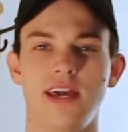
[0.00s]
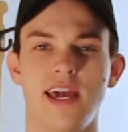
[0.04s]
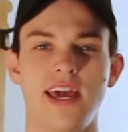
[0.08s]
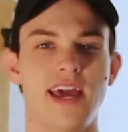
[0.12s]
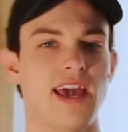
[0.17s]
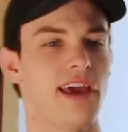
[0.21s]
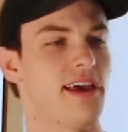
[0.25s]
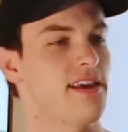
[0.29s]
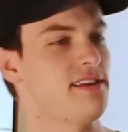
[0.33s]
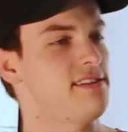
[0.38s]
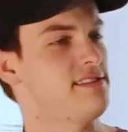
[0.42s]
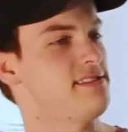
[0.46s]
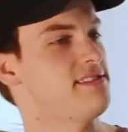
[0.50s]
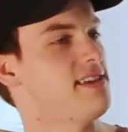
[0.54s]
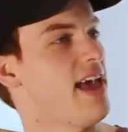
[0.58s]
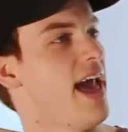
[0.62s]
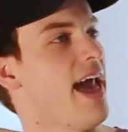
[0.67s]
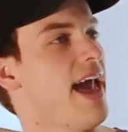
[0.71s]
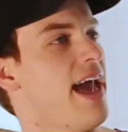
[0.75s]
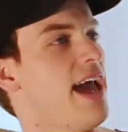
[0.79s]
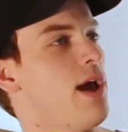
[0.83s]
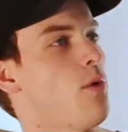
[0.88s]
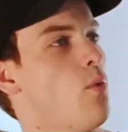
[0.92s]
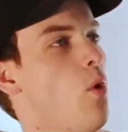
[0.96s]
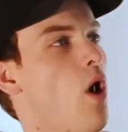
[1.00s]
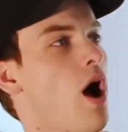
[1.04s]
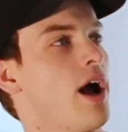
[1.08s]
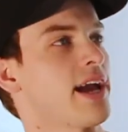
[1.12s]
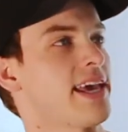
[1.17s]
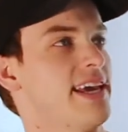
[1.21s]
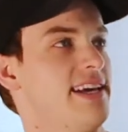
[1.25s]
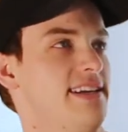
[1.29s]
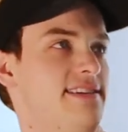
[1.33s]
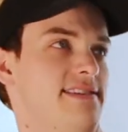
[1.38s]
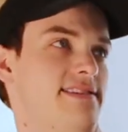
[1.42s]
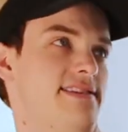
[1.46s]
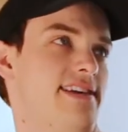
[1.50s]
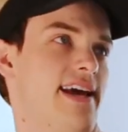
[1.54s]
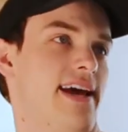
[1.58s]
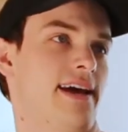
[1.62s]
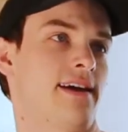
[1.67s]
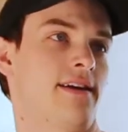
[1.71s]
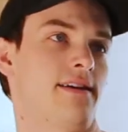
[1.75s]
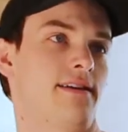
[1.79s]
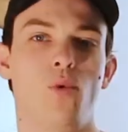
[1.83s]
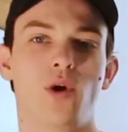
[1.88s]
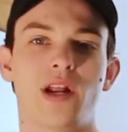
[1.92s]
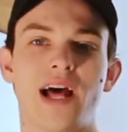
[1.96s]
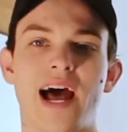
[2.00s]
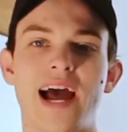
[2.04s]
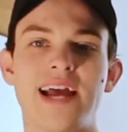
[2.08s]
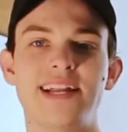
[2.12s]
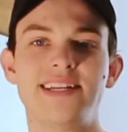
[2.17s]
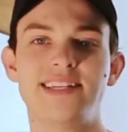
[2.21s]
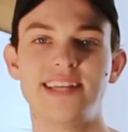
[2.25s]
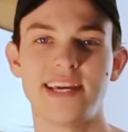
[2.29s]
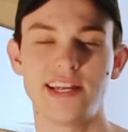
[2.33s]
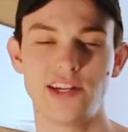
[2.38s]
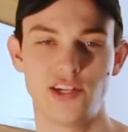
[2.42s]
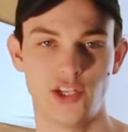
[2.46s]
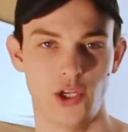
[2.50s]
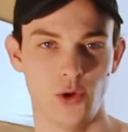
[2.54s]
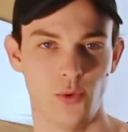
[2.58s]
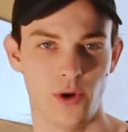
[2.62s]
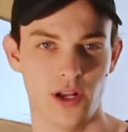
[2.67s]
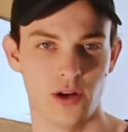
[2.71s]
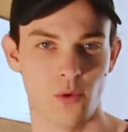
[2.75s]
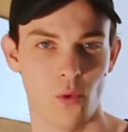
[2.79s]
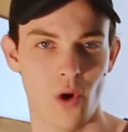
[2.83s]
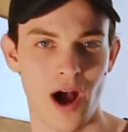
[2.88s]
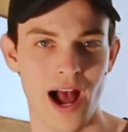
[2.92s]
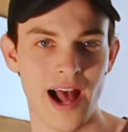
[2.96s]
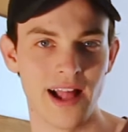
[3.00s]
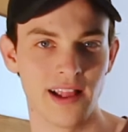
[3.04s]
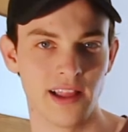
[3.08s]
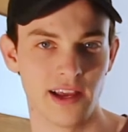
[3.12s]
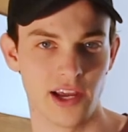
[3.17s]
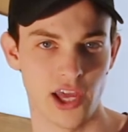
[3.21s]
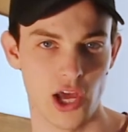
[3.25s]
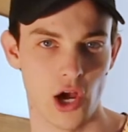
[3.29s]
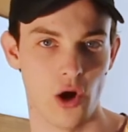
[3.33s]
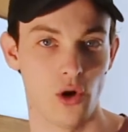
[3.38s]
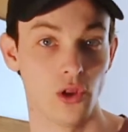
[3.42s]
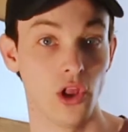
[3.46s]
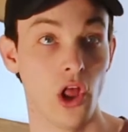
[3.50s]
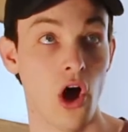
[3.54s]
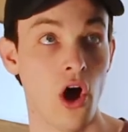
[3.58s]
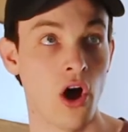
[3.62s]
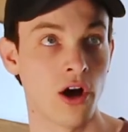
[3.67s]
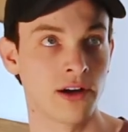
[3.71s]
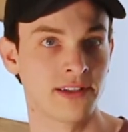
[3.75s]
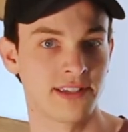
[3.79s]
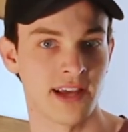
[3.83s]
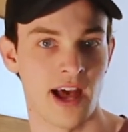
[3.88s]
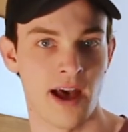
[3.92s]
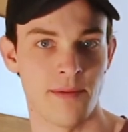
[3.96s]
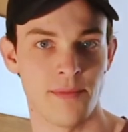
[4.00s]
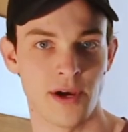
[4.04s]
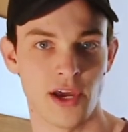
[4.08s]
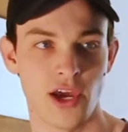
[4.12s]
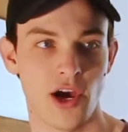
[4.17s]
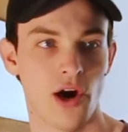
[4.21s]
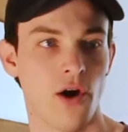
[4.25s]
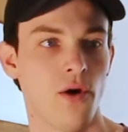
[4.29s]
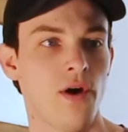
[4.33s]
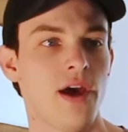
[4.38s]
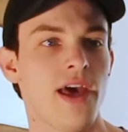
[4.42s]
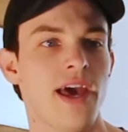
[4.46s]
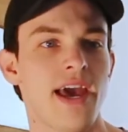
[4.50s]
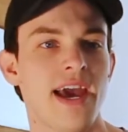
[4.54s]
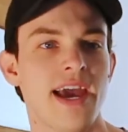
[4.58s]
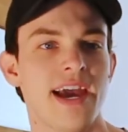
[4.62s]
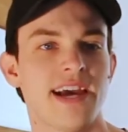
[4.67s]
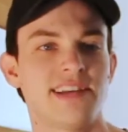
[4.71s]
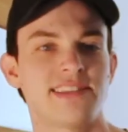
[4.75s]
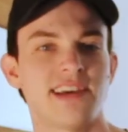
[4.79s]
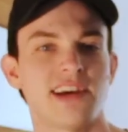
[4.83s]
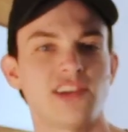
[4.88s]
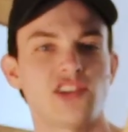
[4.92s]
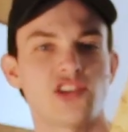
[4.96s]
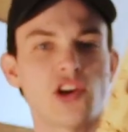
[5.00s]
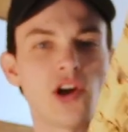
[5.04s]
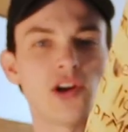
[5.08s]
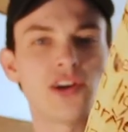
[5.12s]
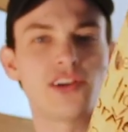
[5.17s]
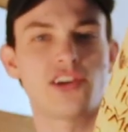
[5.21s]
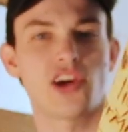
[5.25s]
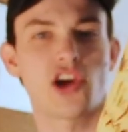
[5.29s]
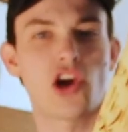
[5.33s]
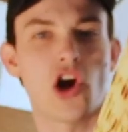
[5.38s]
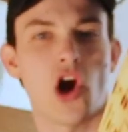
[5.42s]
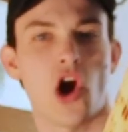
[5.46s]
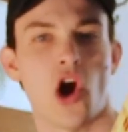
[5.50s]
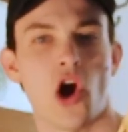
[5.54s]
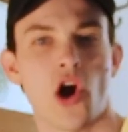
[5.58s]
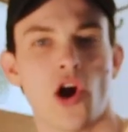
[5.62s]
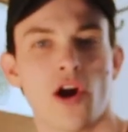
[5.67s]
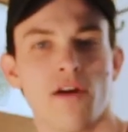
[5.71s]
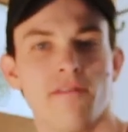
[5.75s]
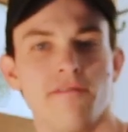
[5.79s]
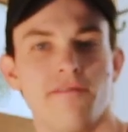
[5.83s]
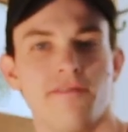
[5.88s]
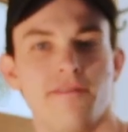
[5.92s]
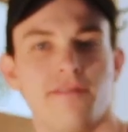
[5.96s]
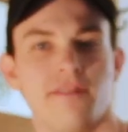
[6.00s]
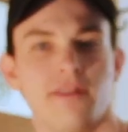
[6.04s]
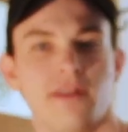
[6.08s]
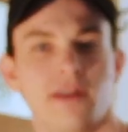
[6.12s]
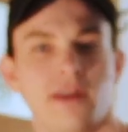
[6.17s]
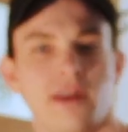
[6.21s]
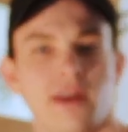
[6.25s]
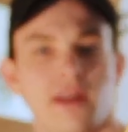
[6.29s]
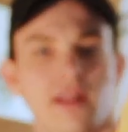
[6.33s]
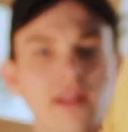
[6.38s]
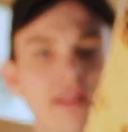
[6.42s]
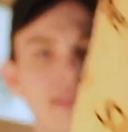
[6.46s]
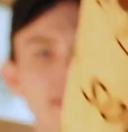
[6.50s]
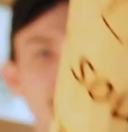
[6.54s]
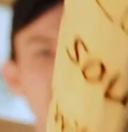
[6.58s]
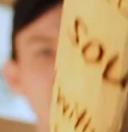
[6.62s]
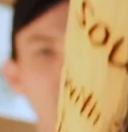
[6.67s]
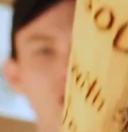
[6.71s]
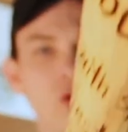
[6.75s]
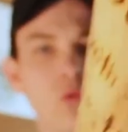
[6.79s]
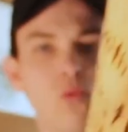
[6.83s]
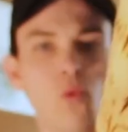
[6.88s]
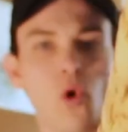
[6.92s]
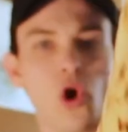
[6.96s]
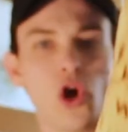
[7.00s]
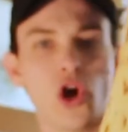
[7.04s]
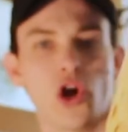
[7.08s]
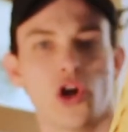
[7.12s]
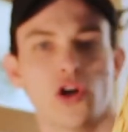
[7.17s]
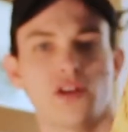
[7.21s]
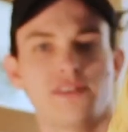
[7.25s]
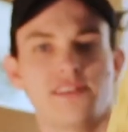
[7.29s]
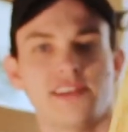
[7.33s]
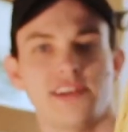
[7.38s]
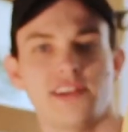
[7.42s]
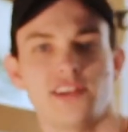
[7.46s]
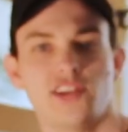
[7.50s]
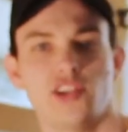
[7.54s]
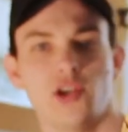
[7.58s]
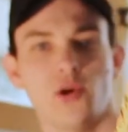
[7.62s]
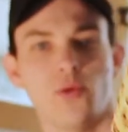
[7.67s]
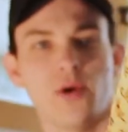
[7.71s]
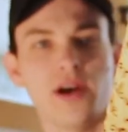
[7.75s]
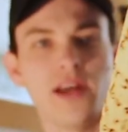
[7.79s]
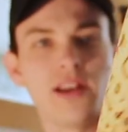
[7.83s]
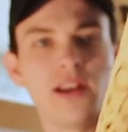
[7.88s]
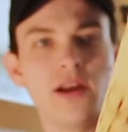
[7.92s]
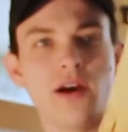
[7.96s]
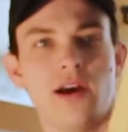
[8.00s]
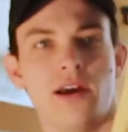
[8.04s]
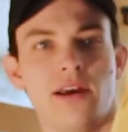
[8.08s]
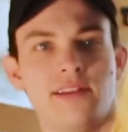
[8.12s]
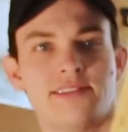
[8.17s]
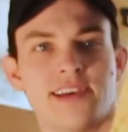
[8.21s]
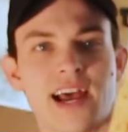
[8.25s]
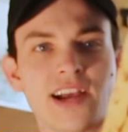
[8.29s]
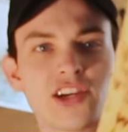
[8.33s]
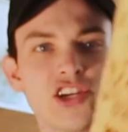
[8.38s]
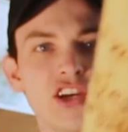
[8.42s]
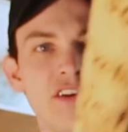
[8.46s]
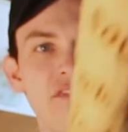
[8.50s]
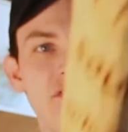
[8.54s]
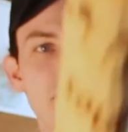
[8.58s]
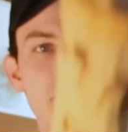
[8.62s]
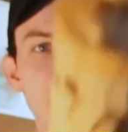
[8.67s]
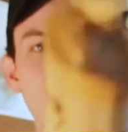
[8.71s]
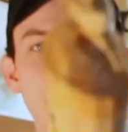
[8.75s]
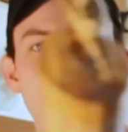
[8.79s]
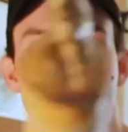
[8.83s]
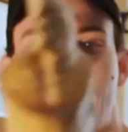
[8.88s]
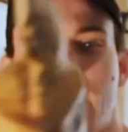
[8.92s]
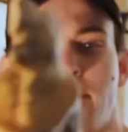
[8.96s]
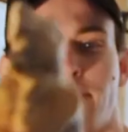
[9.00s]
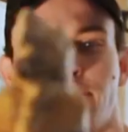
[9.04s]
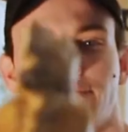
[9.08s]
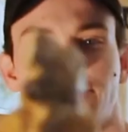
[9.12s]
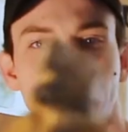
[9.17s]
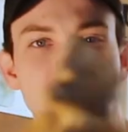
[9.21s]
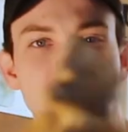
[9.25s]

is a walking stick. What I did to it a while ago, a long time ago, is I started to carve little words into it. It's actually from a Bible